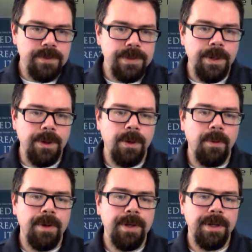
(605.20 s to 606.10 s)

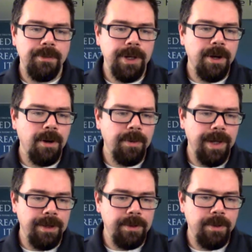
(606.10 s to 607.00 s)
So if we go
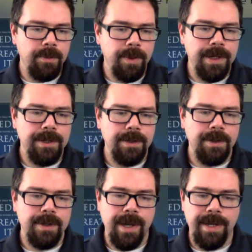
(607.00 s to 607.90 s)
in, we're going to
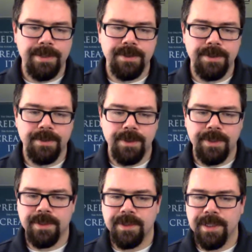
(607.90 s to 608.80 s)
look at
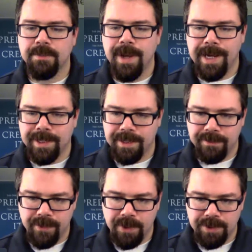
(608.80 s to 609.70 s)
this lead magnet
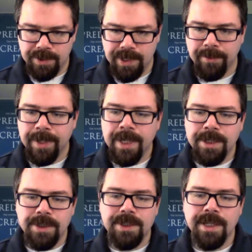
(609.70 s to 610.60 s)
conversion. Now,
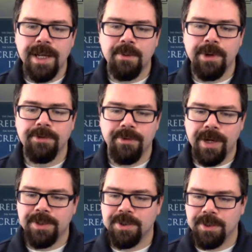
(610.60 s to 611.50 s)
just to kind of
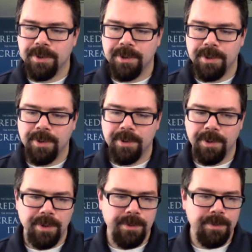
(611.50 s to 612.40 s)
refresh
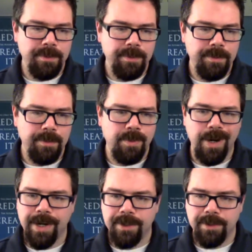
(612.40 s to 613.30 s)
your
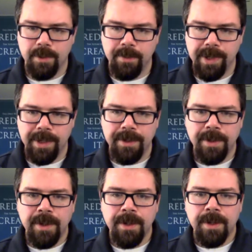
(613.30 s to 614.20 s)
brain a little bit.
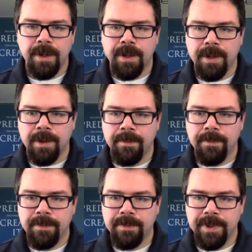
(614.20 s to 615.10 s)

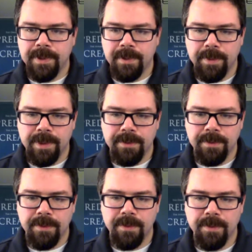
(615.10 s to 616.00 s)
Here, let me
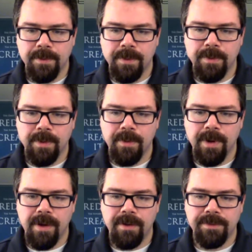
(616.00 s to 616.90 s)
throw
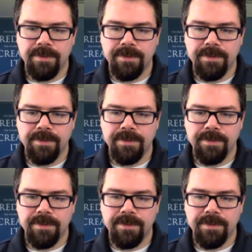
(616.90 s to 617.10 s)
off.